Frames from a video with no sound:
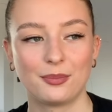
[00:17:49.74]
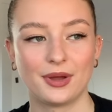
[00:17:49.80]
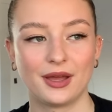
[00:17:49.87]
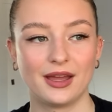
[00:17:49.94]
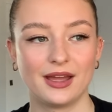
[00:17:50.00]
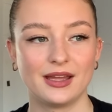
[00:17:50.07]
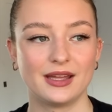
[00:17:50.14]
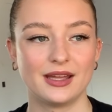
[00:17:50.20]

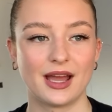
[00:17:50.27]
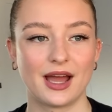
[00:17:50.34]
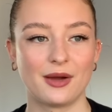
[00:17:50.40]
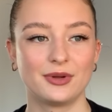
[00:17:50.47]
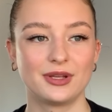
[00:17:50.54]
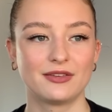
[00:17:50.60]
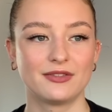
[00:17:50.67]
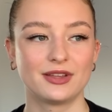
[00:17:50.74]
but I
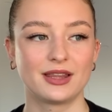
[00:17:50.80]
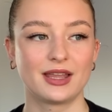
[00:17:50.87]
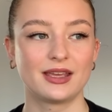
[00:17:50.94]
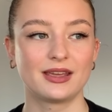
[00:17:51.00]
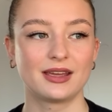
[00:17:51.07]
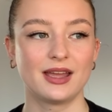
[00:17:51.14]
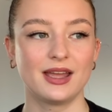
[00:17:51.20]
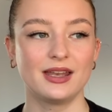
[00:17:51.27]
would give it
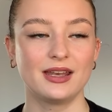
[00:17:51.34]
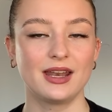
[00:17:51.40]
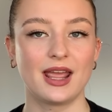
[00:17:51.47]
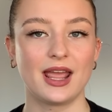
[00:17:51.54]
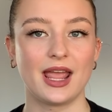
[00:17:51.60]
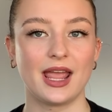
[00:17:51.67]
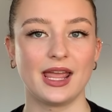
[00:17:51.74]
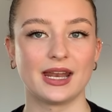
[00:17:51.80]
like an
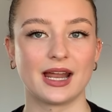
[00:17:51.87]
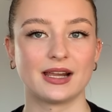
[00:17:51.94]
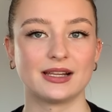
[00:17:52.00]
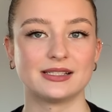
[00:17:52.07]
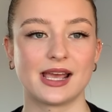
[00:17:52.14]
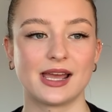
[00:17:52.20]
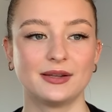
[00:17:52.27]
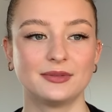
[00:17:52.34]
8 out
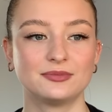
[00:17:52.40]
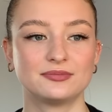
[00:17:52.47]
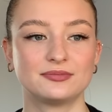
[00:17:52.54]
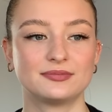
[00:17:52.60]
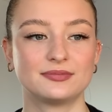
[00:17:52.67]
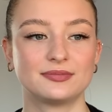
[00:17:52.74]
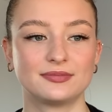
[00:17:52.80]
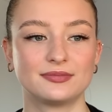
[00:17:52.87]
of 10.
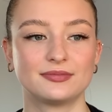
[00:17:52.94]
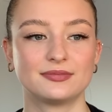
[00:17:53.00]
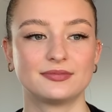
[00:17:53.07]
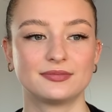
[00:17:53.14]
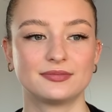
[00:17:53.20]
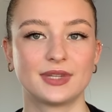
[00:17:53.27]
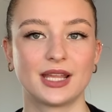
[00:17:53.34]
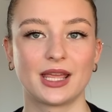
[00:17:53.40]

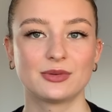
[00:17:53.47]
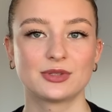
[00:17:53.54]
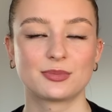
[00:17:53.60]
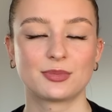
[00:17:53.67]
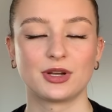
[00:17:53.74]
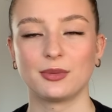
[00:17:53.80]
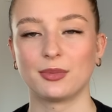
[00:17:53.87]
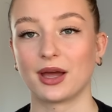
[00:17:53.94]
It was
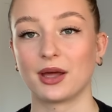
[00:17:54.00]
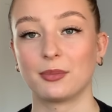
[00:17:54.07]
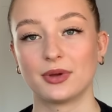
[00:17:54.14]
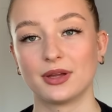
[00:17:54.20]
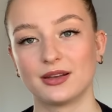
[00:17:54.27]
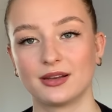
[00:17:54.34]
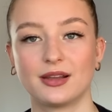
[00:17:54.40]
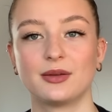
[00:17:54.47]
pretty bad,
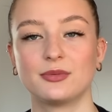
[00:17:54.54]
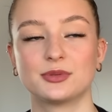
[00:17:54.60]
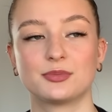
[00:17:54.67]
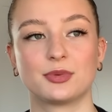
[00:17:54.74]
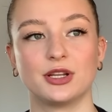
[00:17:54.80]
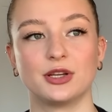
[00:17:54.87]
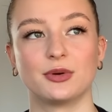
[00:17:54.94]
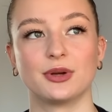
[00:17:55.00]
but it was
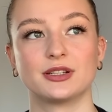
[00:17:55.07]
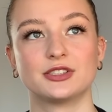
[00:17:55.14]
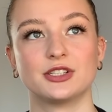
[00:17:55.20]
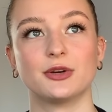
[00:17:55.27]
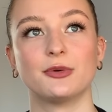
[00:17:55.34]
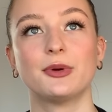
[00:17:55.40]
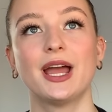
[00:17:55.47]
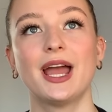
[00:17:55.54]
pretty quick
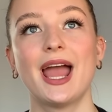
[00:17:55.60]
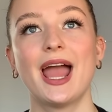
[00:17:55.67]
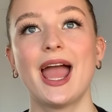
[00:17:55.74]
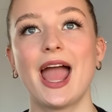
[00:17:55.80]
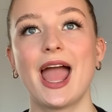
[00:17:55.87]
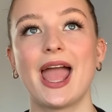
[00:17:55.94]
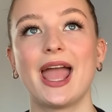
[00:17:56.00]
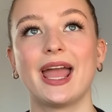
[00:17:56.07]
too.
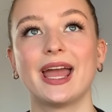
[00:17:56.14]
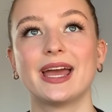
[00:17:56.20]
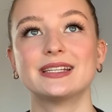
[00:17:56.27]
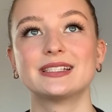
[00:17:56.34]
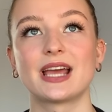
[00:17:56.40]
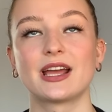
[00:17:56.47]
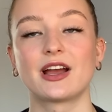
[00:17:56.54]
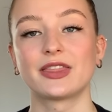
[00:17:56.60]

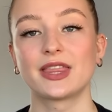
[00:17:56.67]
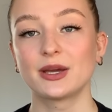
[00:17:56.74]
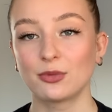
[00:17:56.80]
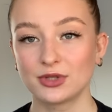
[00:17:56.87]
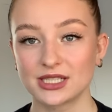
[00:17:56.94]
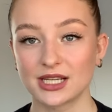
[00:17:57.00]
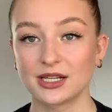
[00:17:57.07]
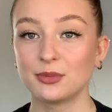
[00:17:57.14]
And I got that
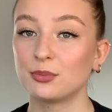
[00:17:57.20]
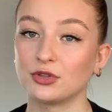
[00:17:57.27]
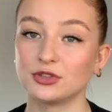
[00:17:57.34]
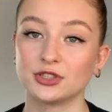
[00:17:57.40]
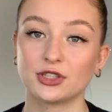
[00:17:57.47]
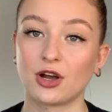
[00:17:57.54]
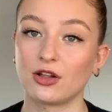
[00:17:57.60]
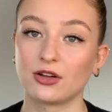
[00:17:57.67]
one done in
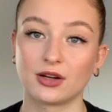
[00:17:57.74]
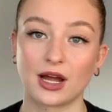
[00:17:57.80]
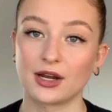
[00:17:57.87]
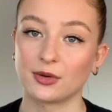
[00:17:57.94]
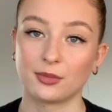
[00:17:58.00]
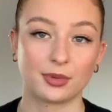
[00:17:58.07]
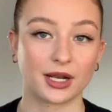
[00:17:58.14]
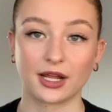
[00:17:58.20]
Boulder,
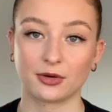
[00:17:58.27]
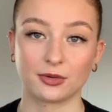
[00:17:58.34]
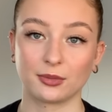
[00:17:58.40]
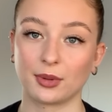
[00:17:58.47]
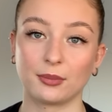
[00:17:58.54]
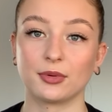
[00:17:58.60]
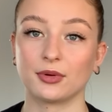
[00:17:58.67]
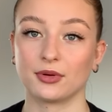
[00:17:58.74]
Colorado, but I don't
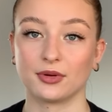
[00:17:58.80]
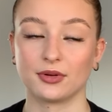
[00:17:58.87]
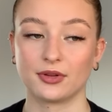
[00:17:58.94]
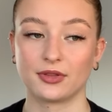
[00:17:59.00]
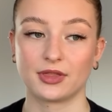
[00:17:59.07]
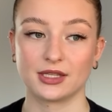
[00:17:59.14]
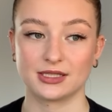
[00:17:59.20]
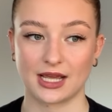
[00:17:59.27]
remember
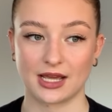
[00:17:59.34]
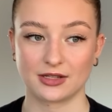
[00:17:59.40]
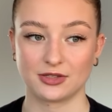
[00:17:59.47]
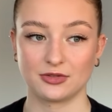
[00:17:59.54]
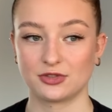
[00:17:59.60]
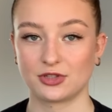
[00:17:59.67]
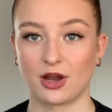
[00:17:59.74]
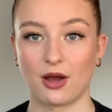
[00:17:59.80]
the
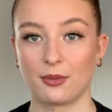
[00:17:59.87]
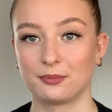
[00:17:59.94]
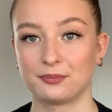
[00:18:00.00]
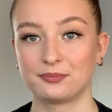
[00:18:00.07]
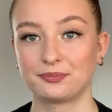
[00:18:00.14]
tattoo shop.